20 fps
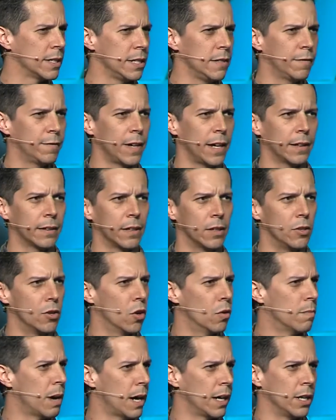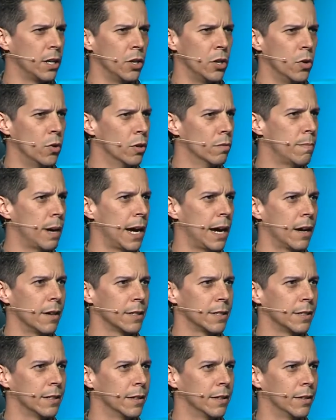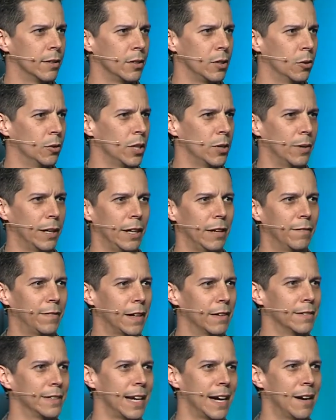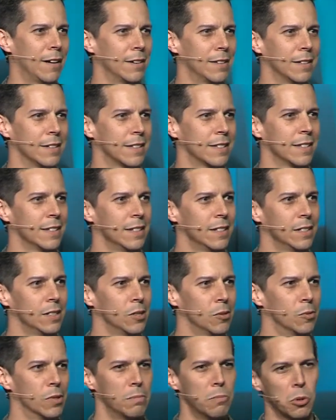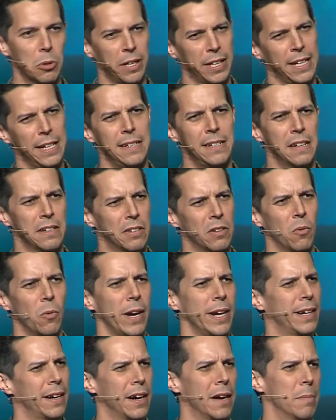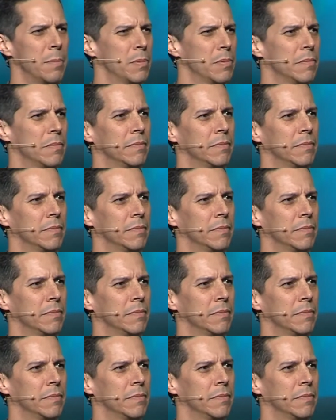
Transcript: defect that nobody knew about, and the only way they found out is one morning he doesn't wake up.